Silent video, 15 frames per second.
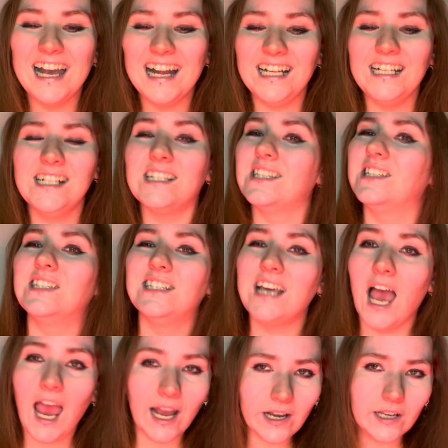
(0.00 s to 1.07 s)
it's
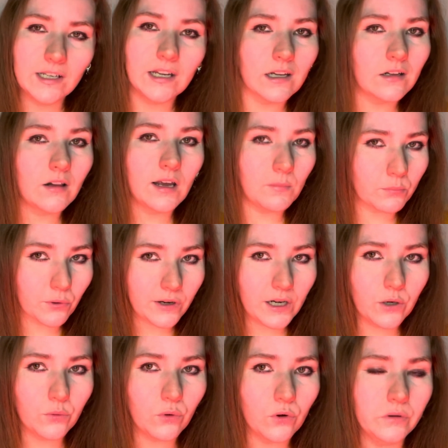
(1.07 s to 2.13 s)
technically a
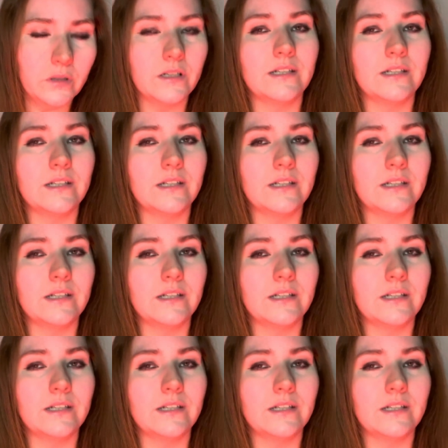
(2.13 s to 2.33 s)
prequel